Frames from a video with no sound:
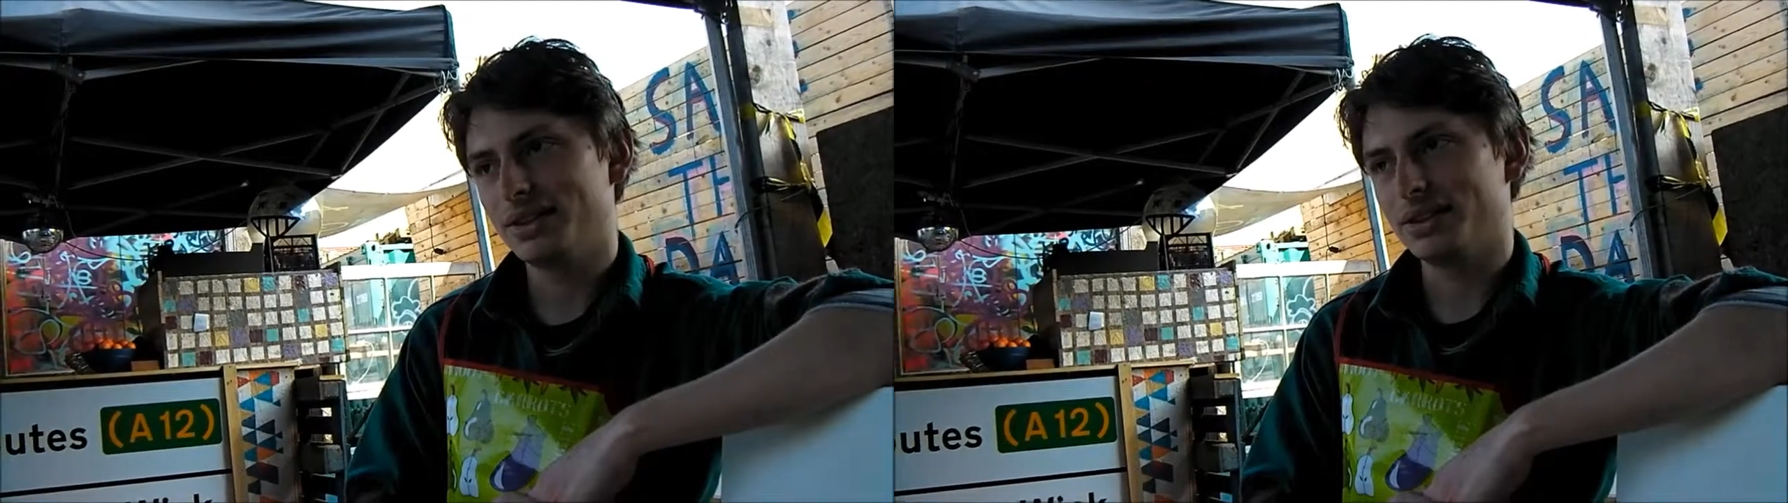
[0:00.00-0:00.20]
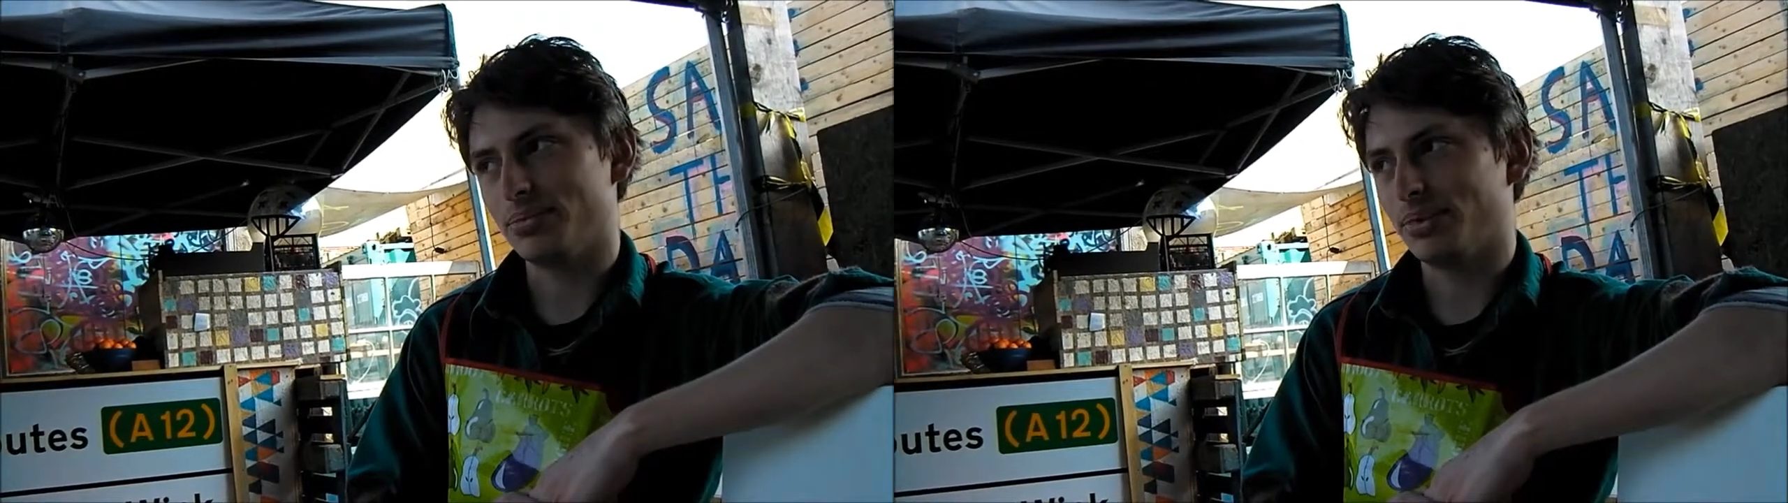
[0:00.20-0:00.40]

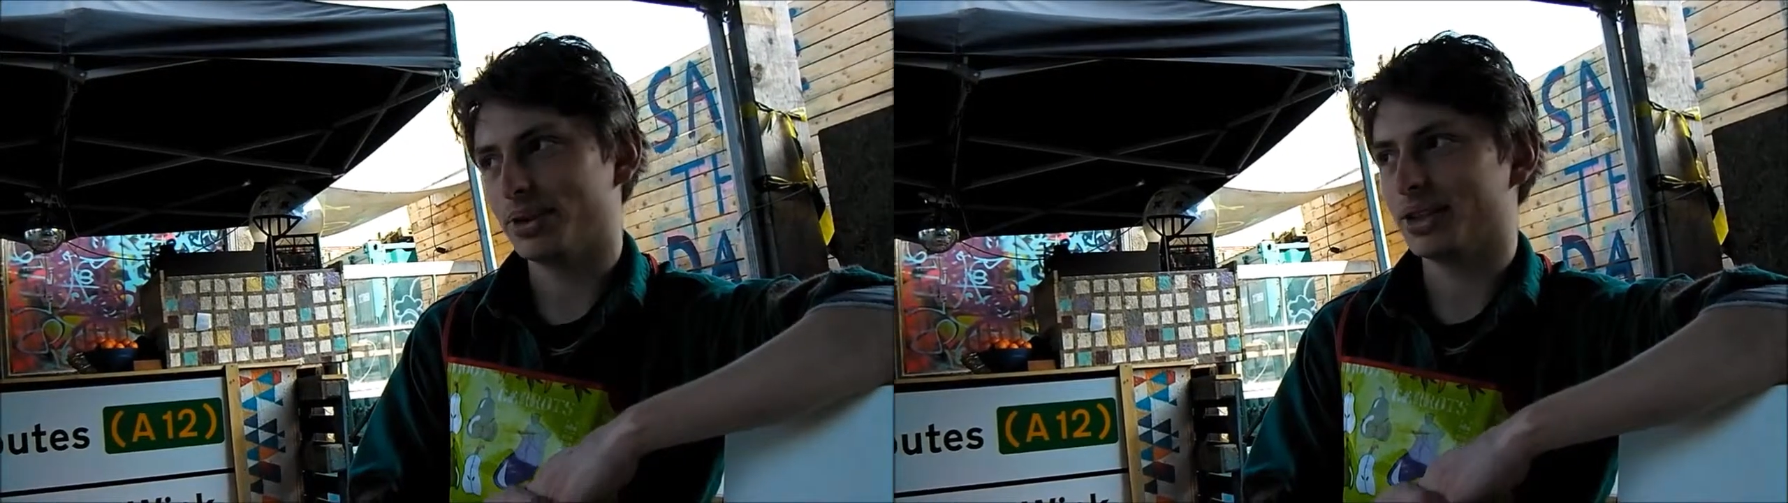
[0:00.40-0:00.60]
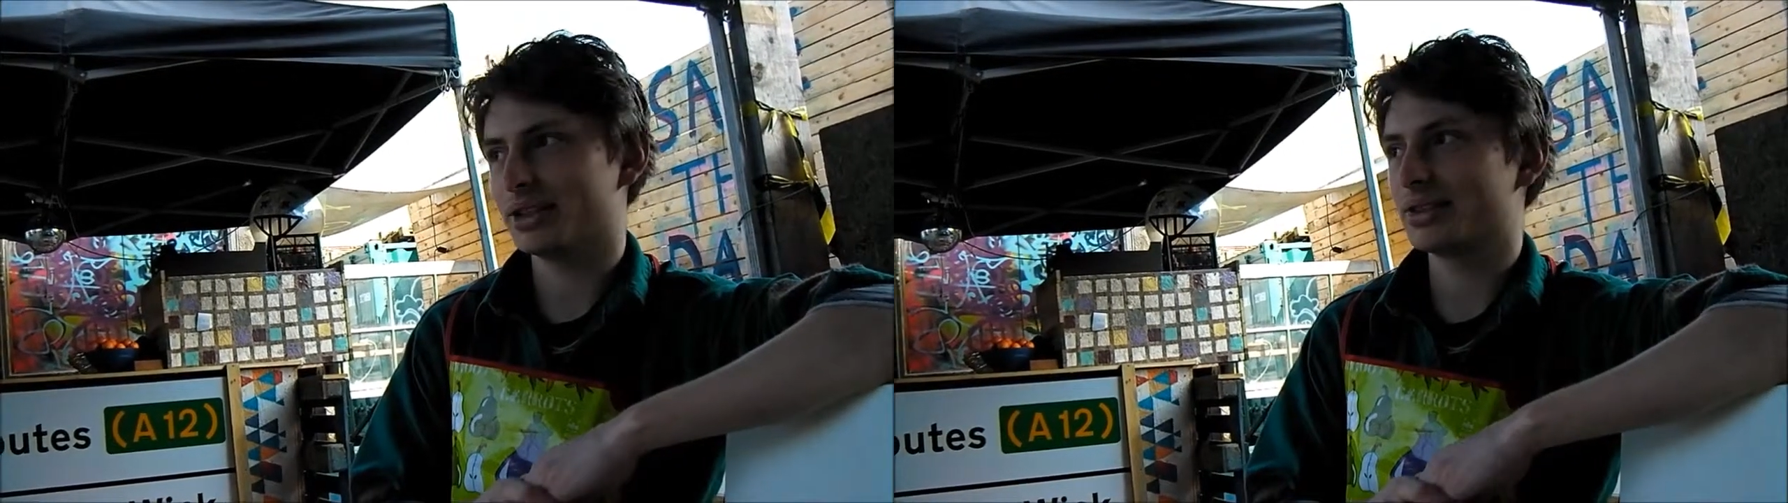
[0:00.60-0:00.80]

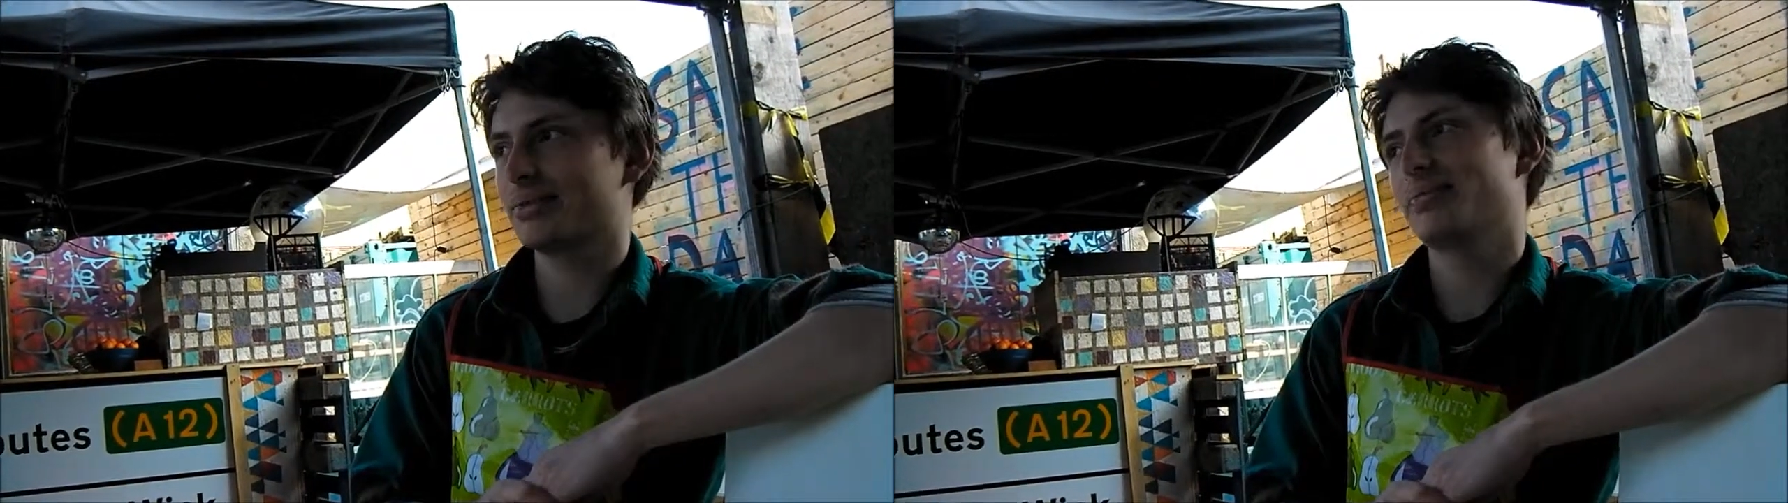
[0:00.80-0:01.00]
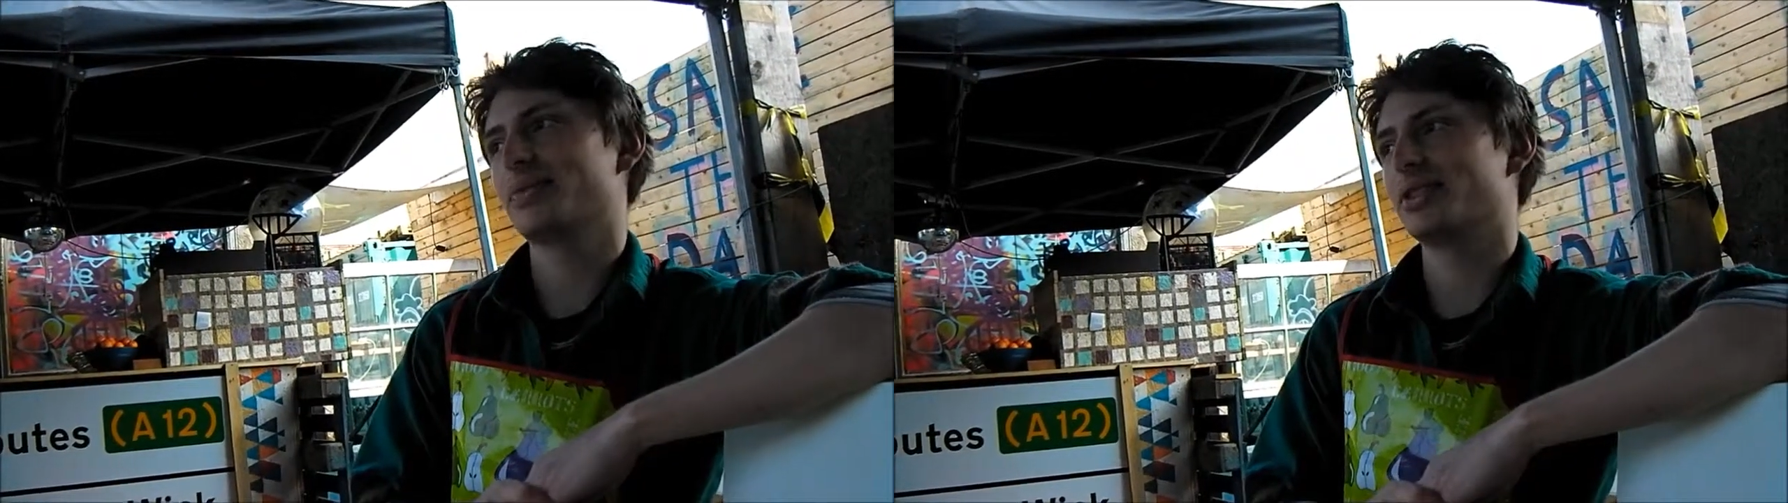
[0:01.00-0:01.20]
Support us.
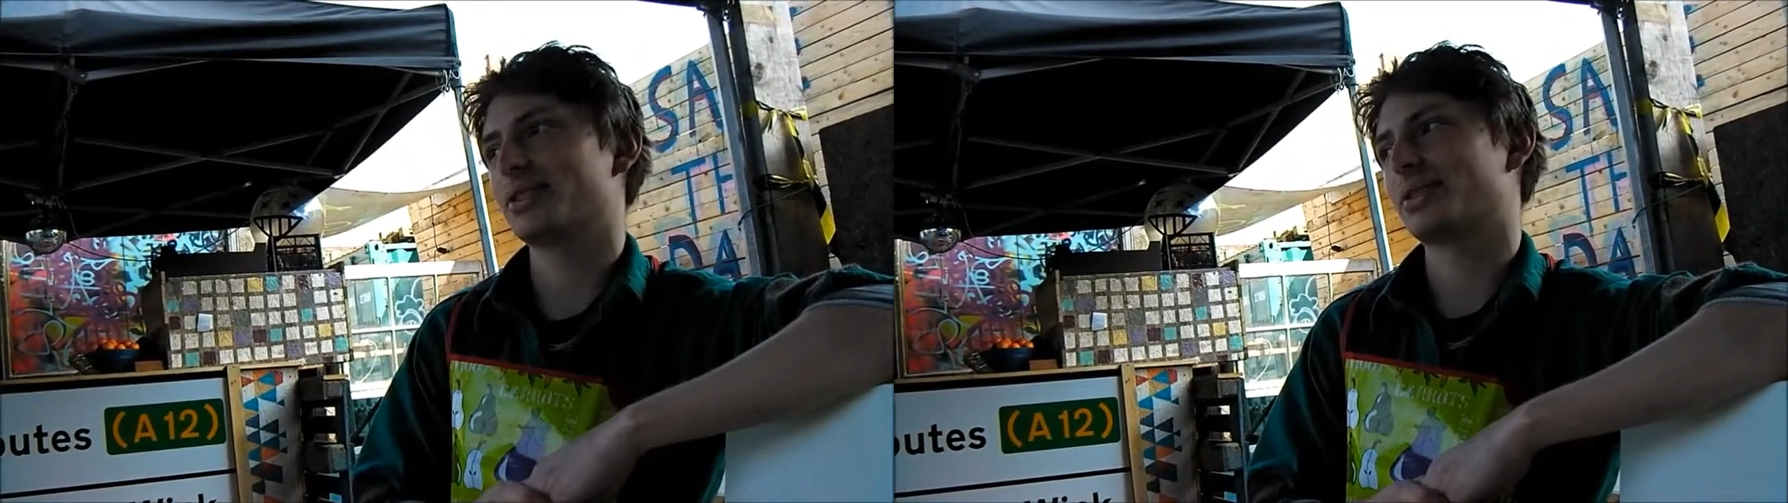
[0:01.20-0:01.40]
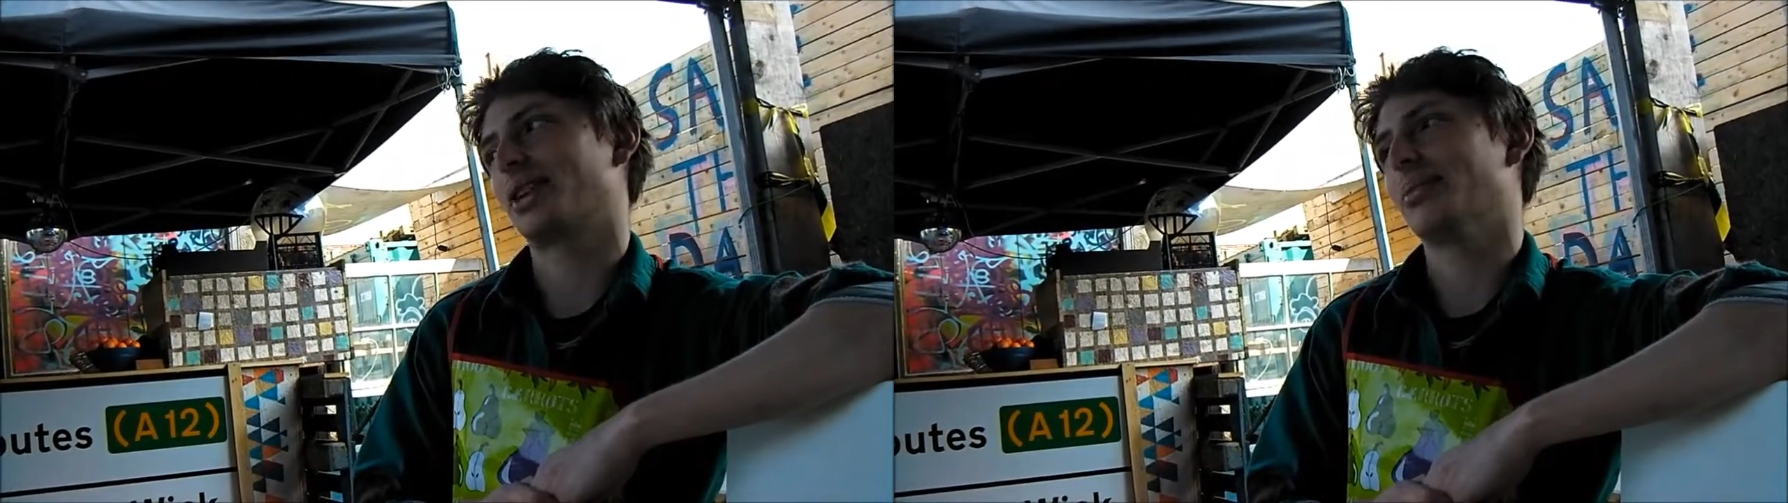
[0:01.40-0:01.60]

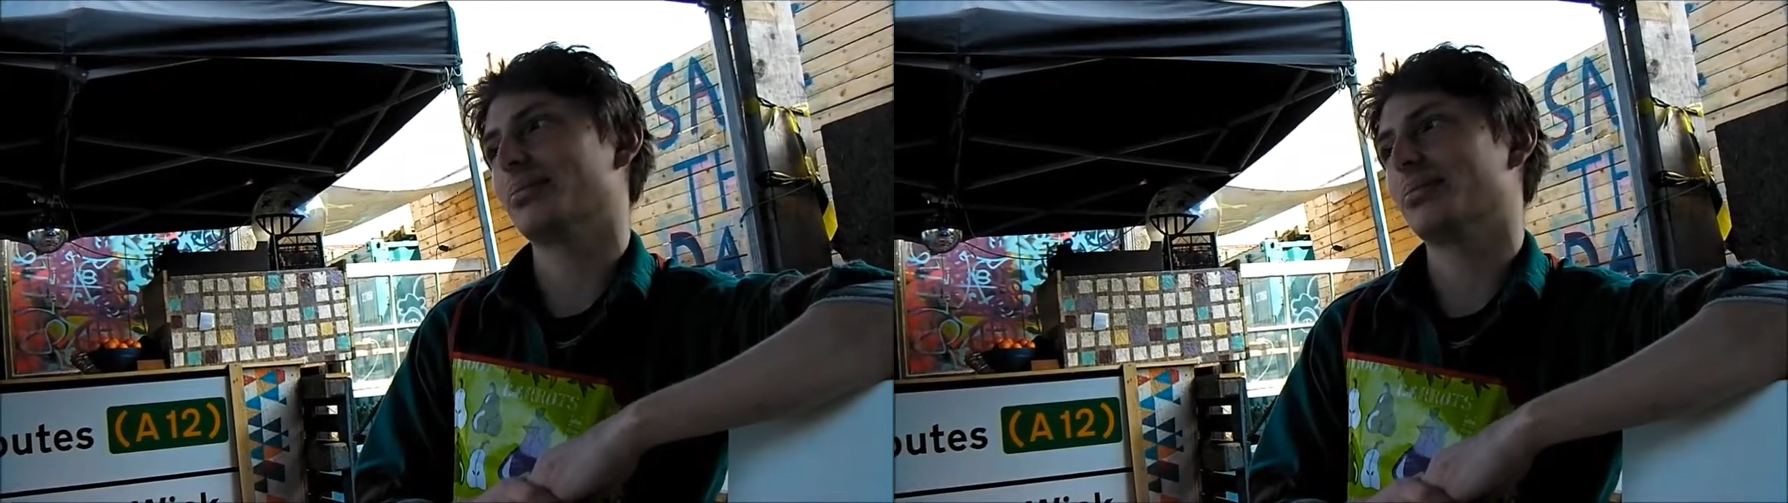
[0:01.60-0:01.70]
Just come